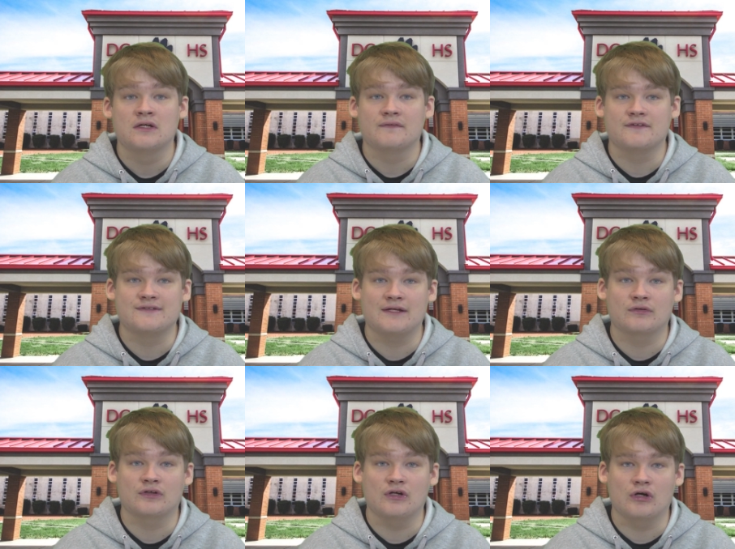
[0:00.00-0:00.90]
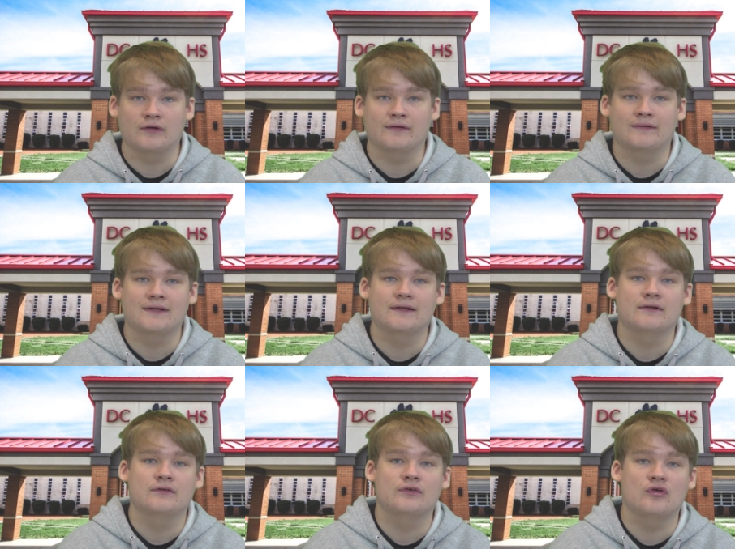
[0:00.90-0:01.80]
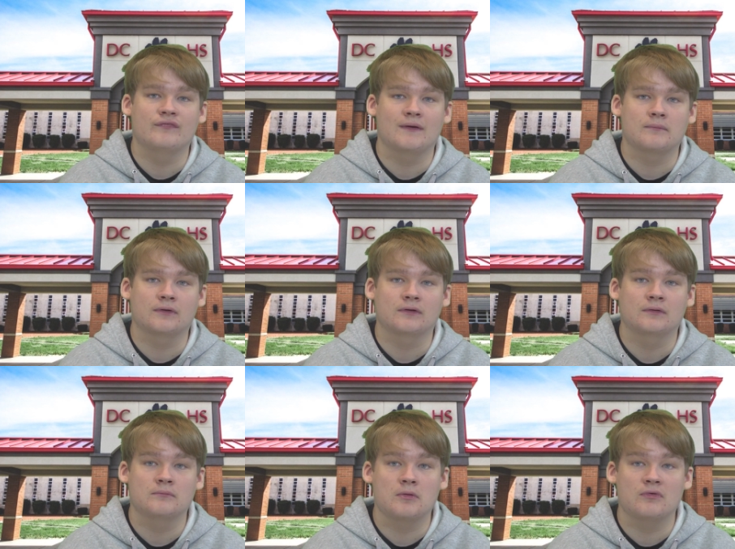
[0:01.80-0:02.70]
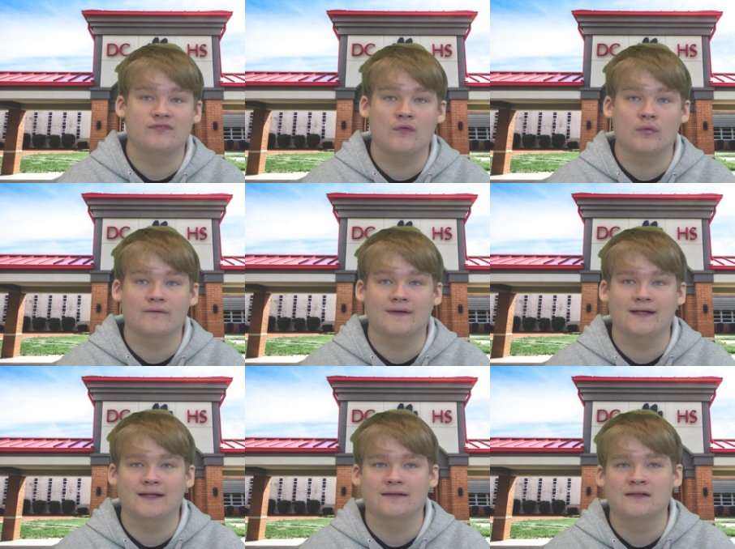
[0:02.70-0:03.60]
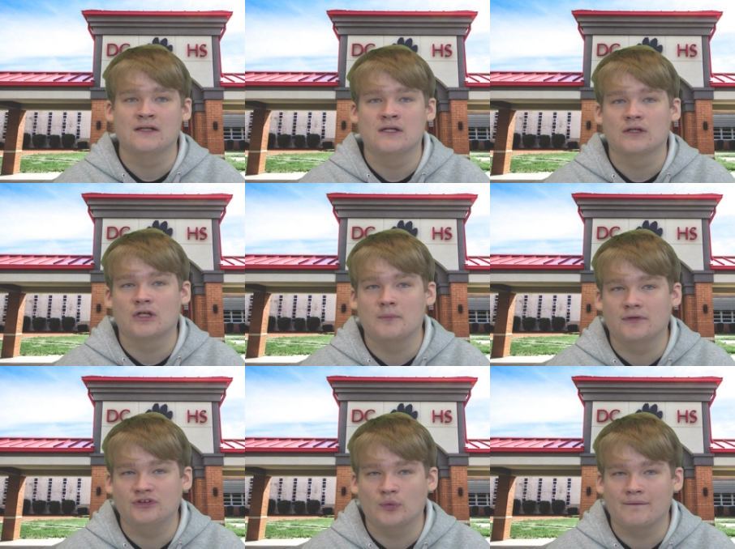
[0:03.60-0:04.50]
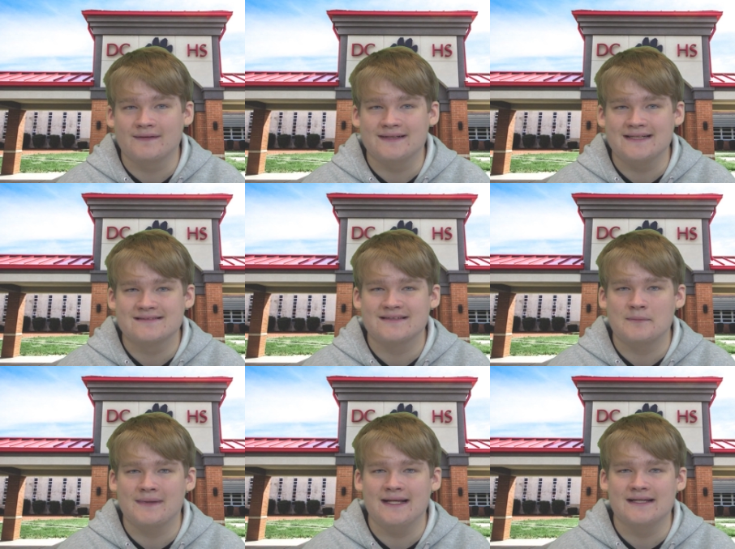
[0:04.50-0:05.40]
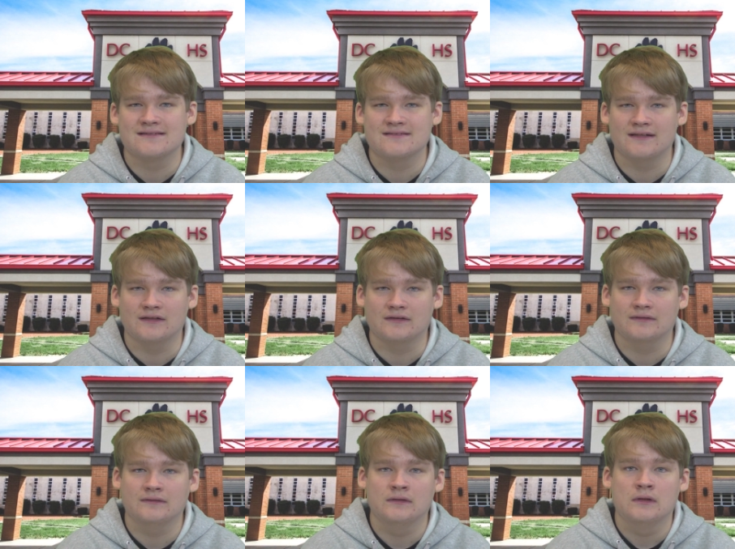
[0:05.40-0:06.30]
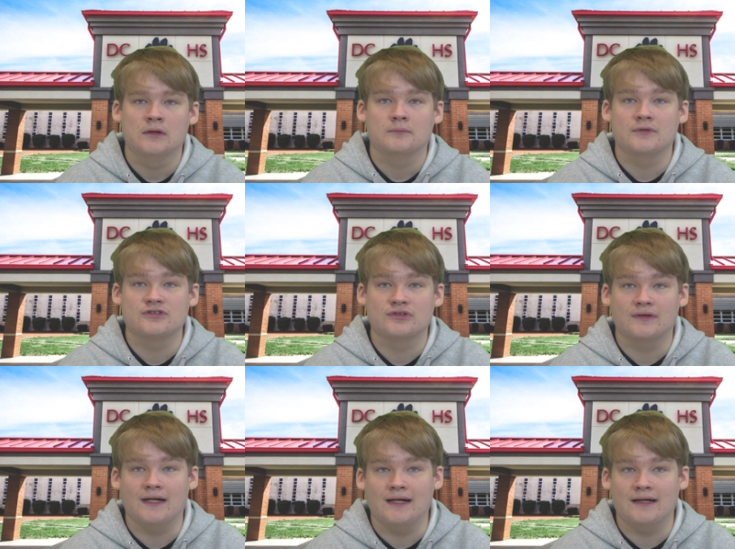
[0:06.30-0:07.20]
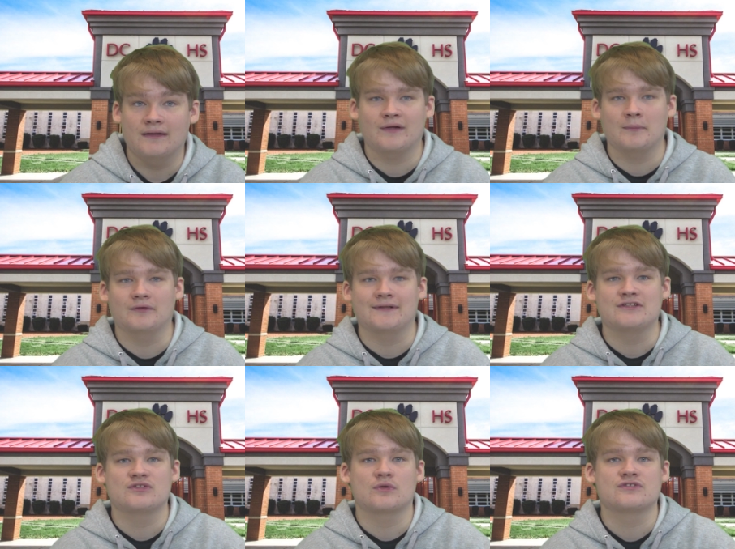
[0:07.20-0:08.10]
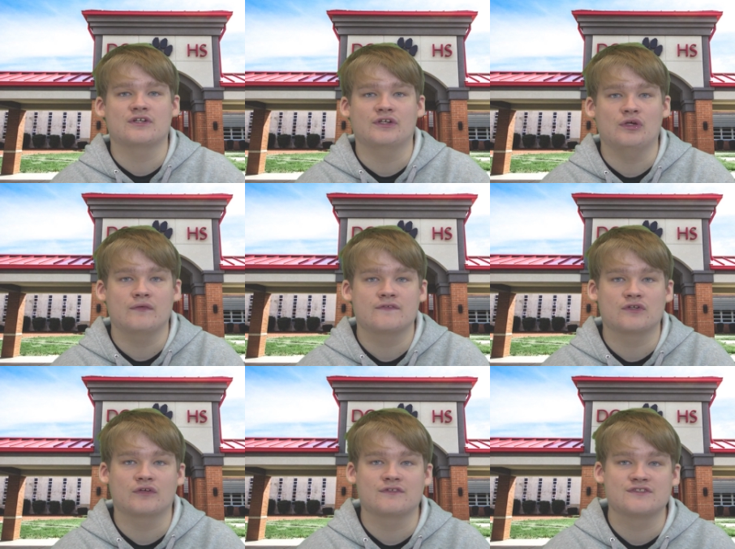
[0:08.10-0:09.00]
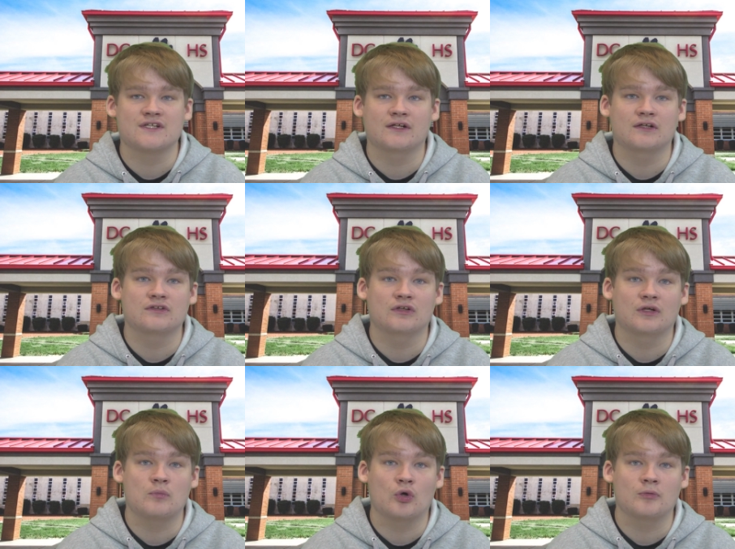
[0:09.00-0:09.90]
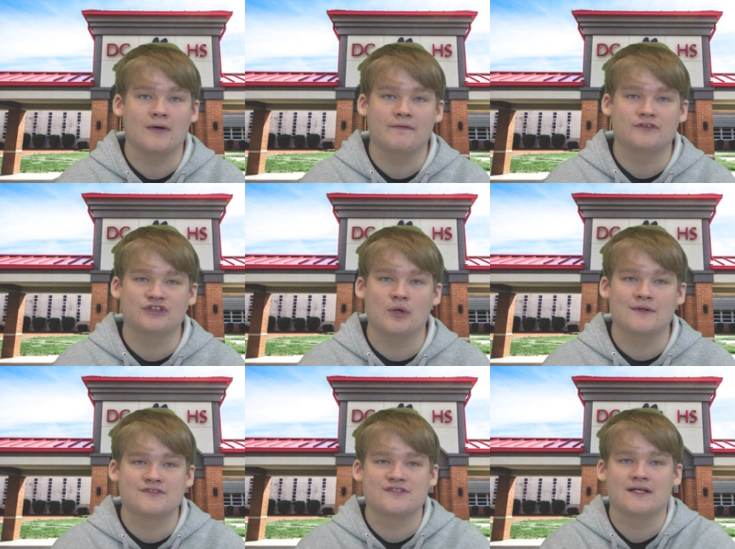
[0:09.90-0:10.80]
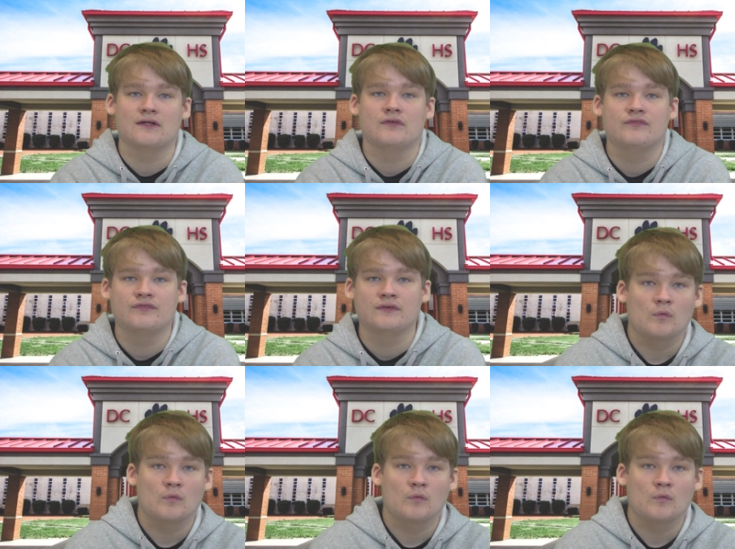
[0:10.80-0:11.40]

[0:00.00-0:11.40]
The Secret Garden, in November. But before that, come and join the DC Media Center, Mr. High Family Resource and Youth Service Center to learn more about the show itself.